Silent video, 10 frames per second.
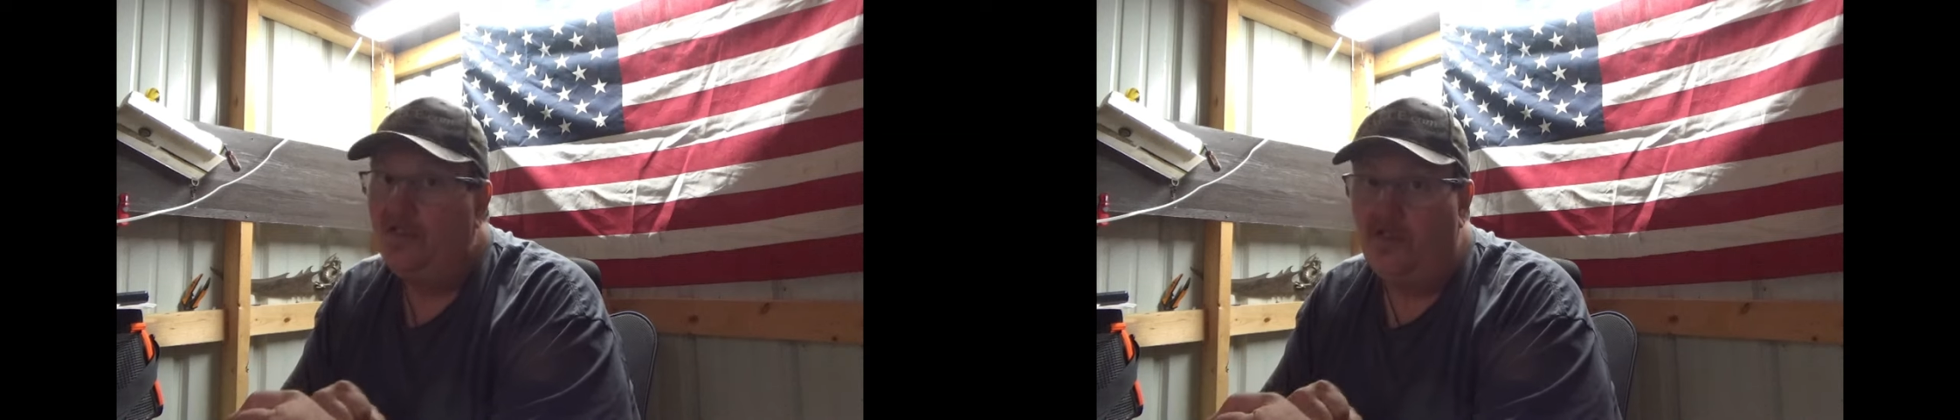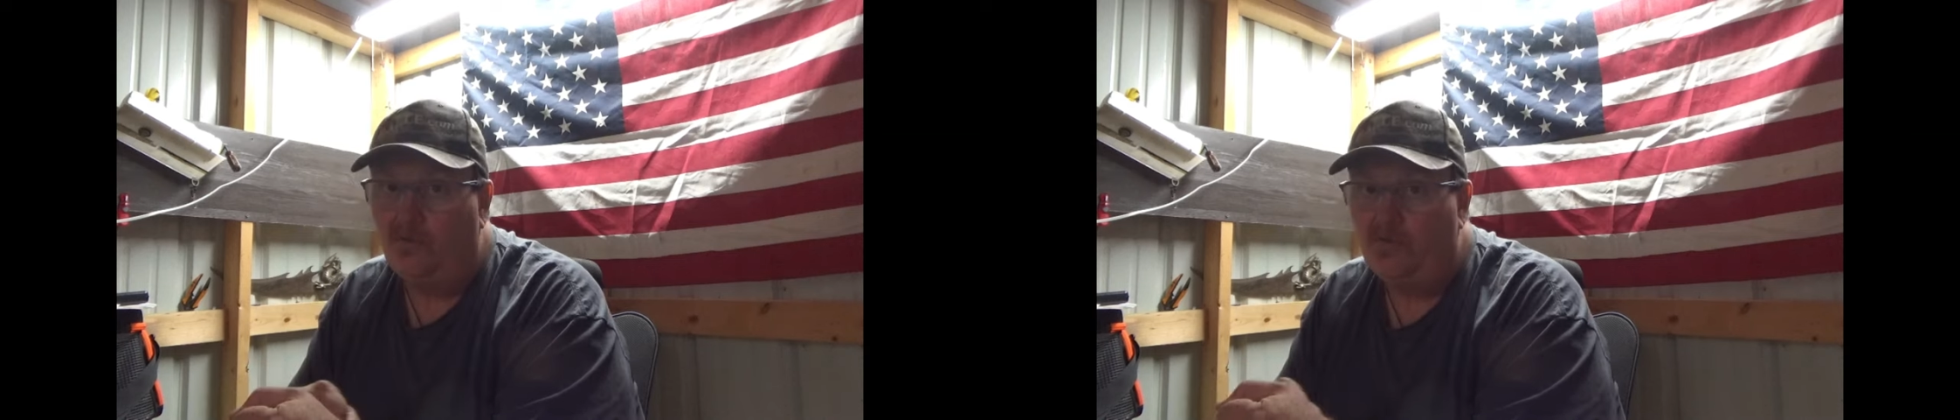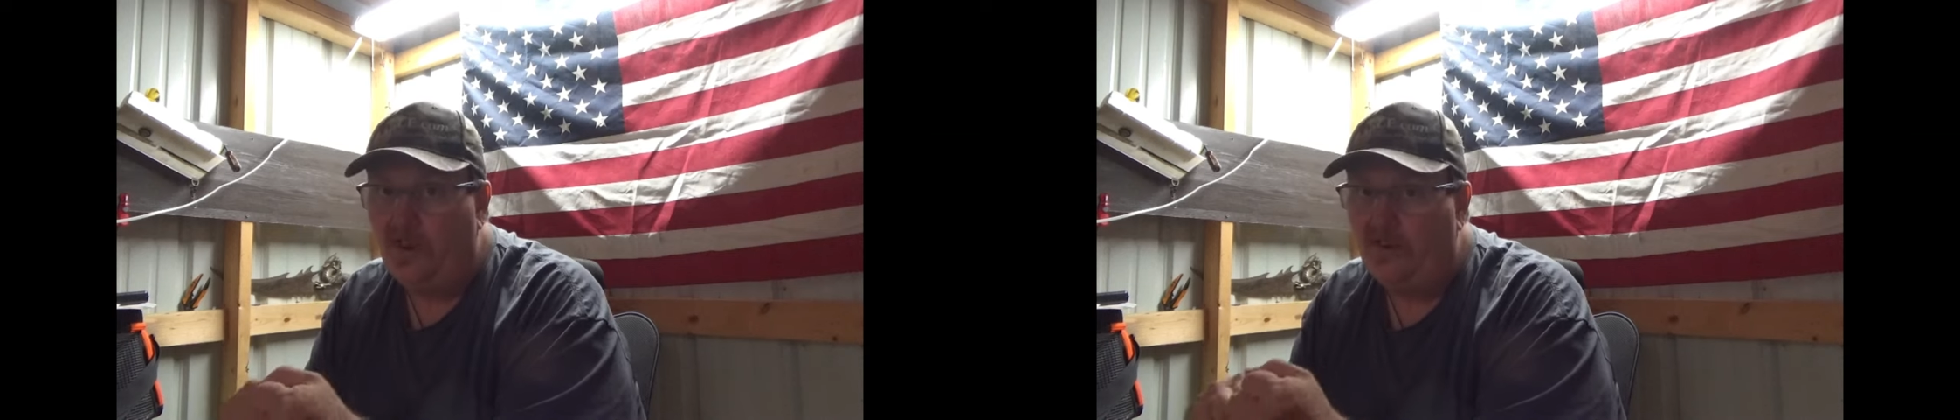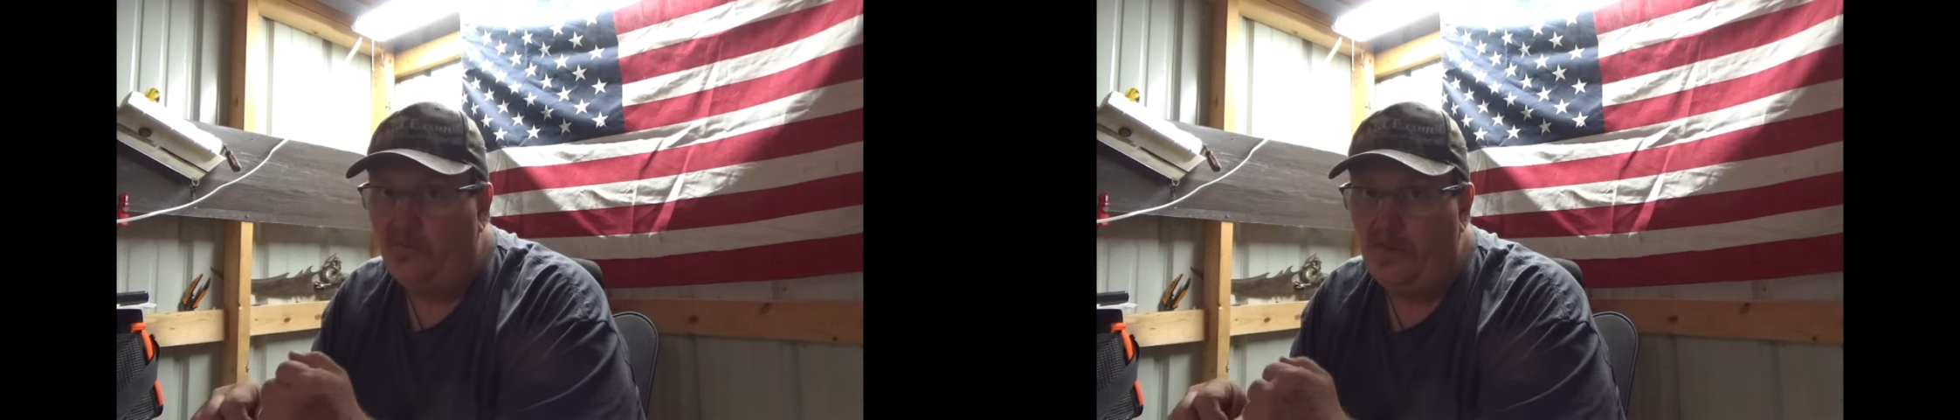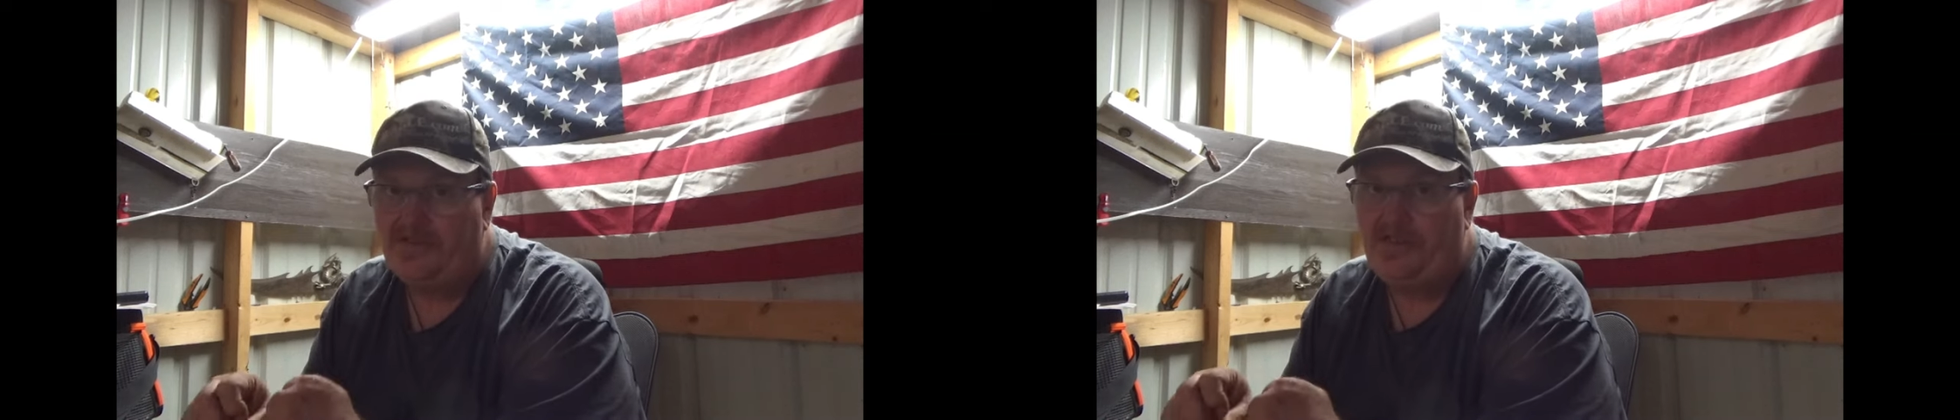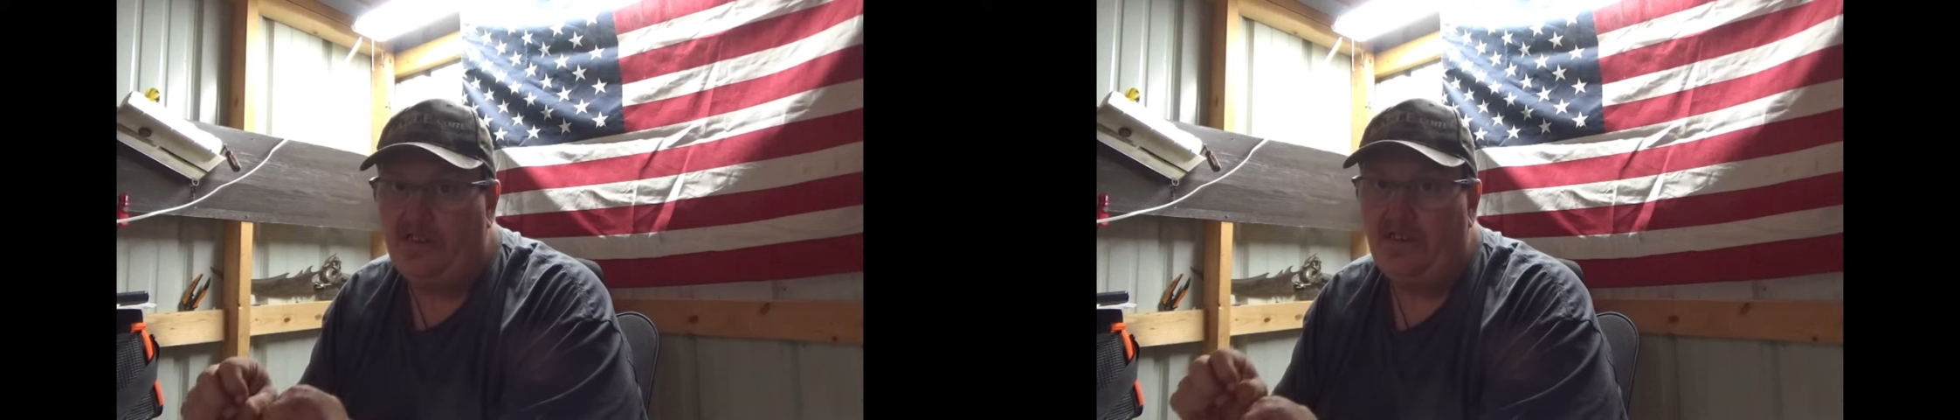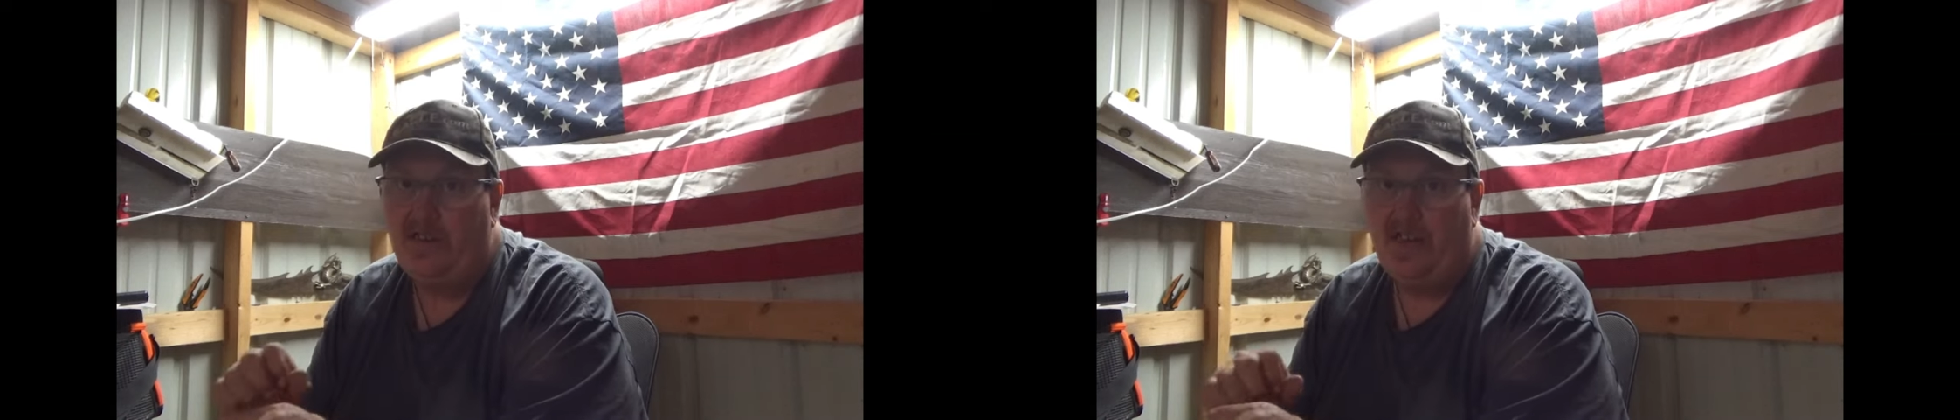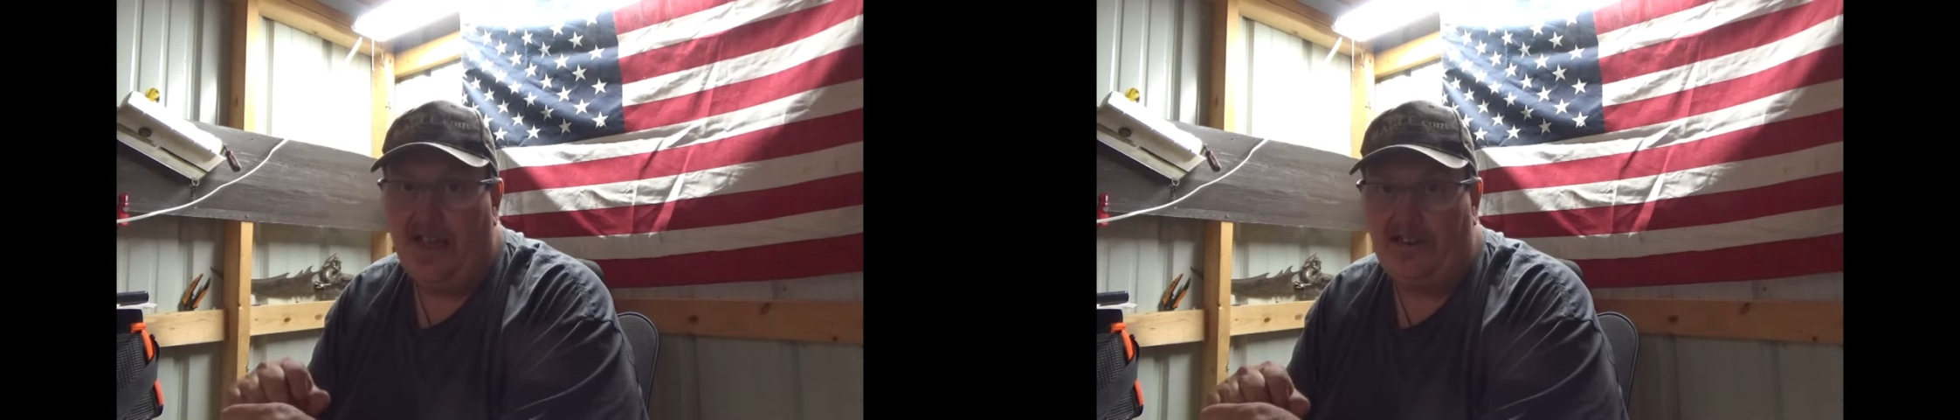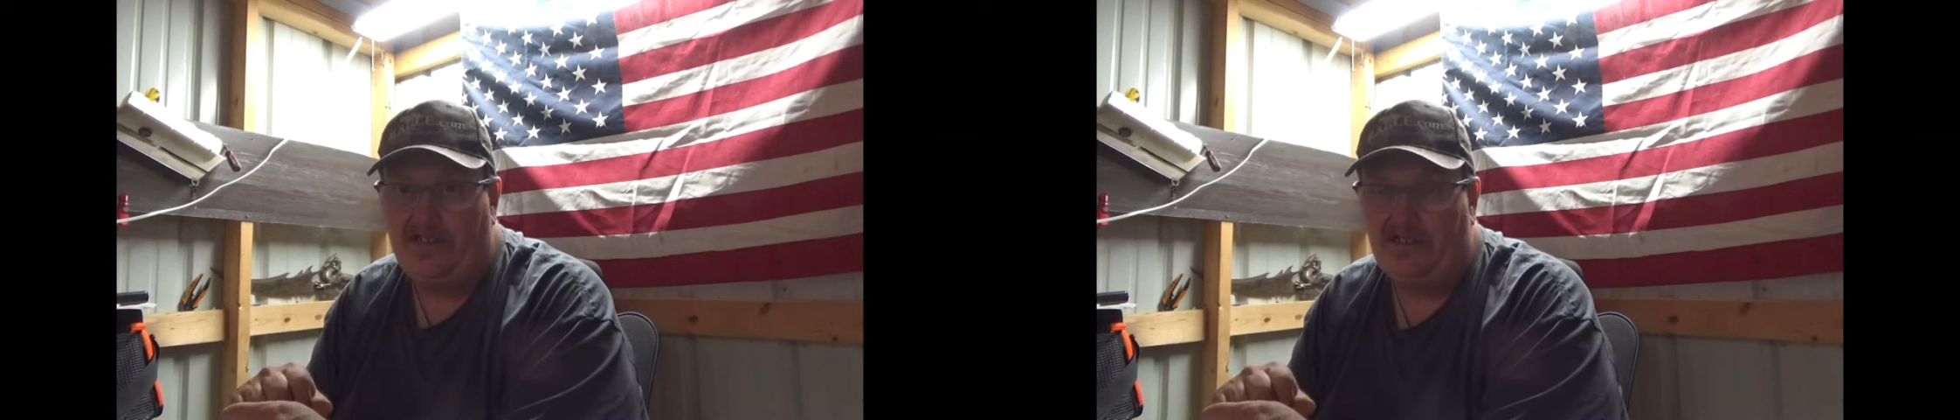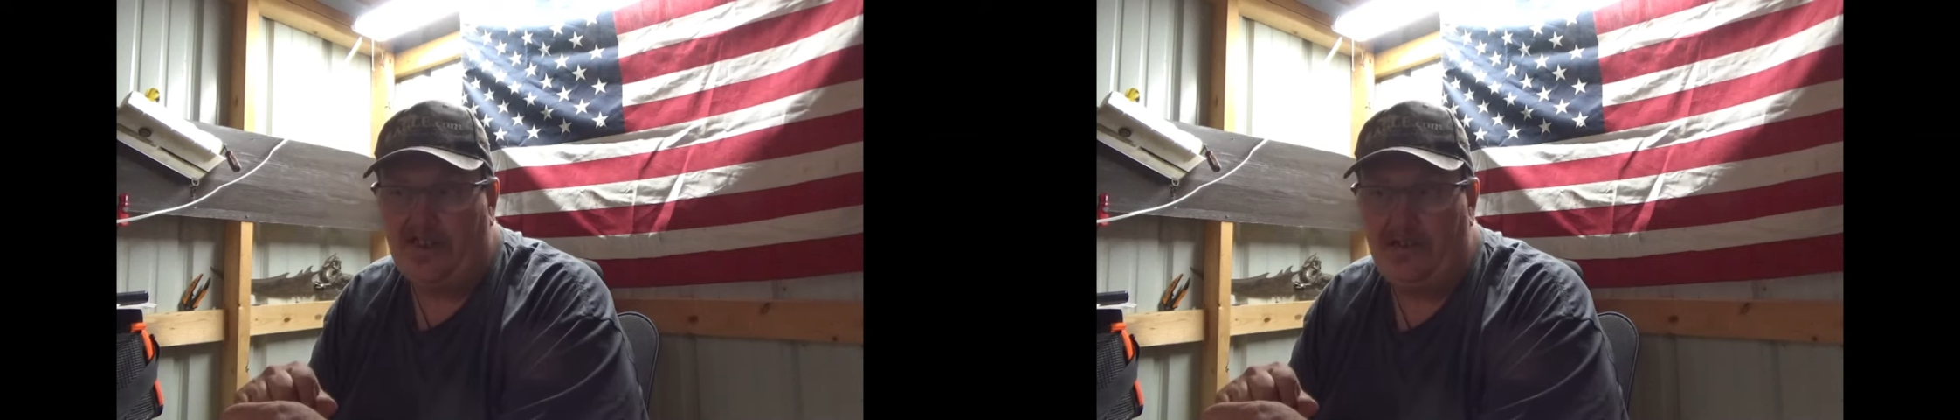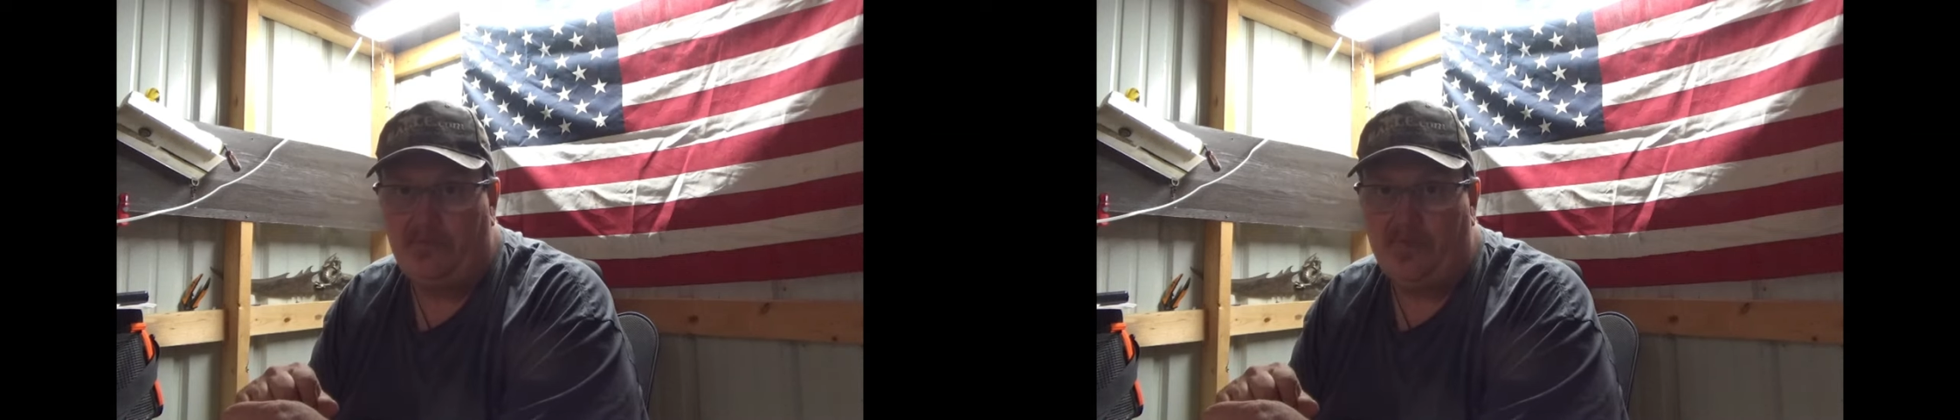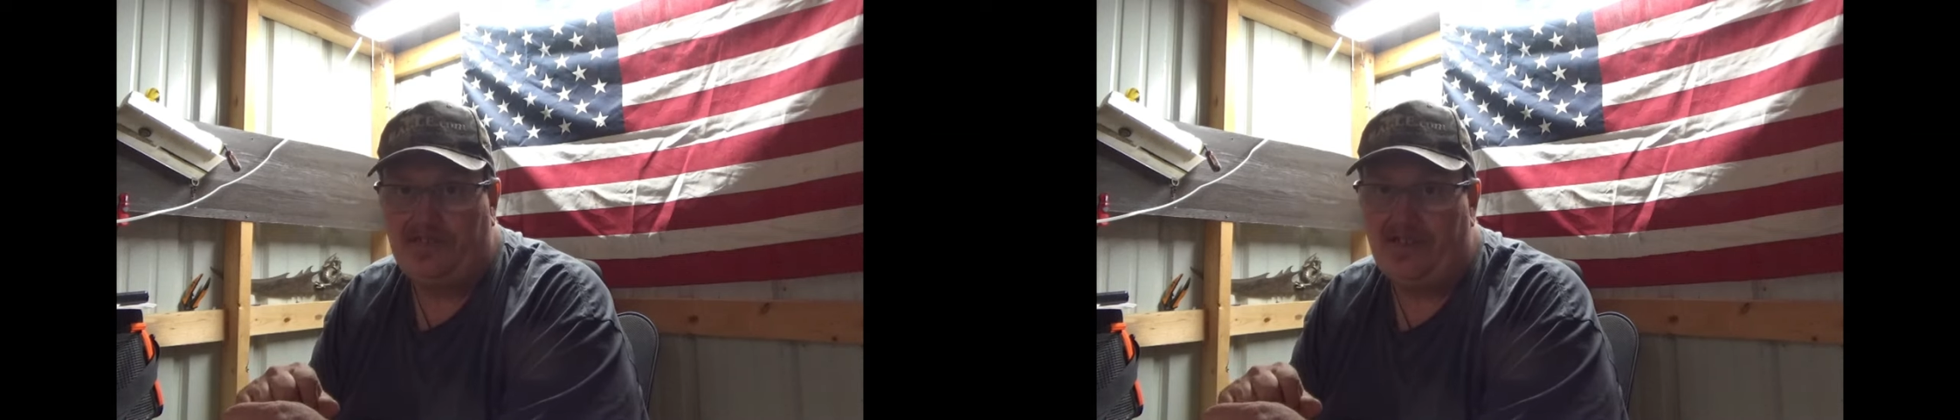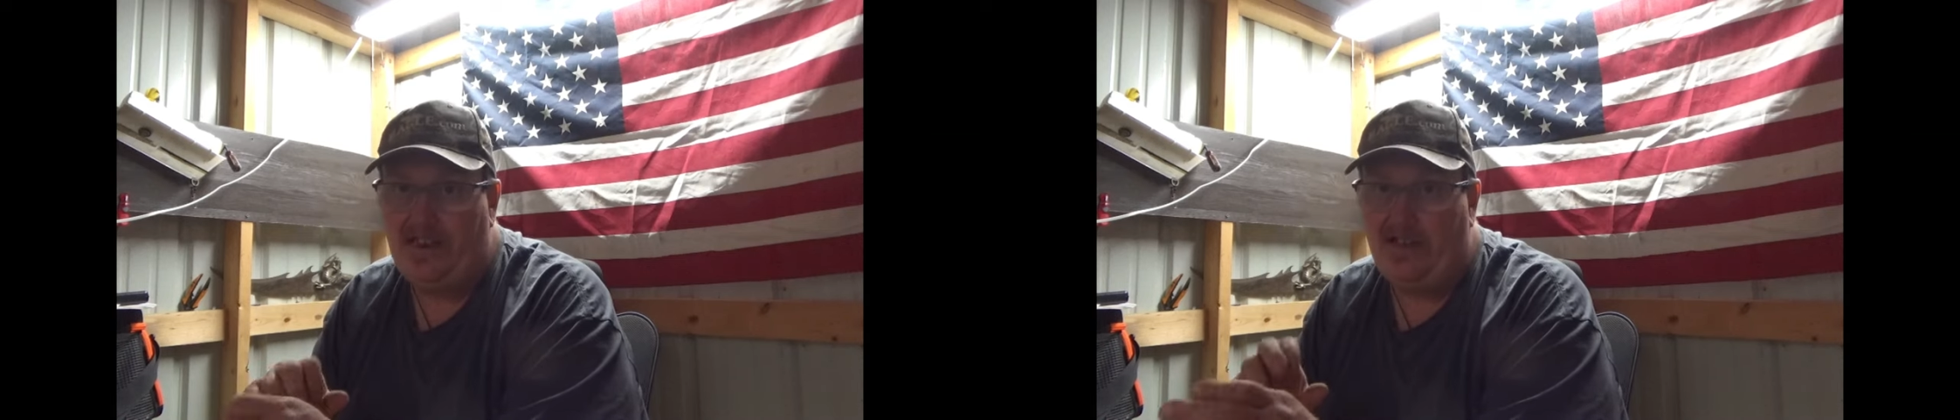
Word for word: don't try to twist it and just keep twisting it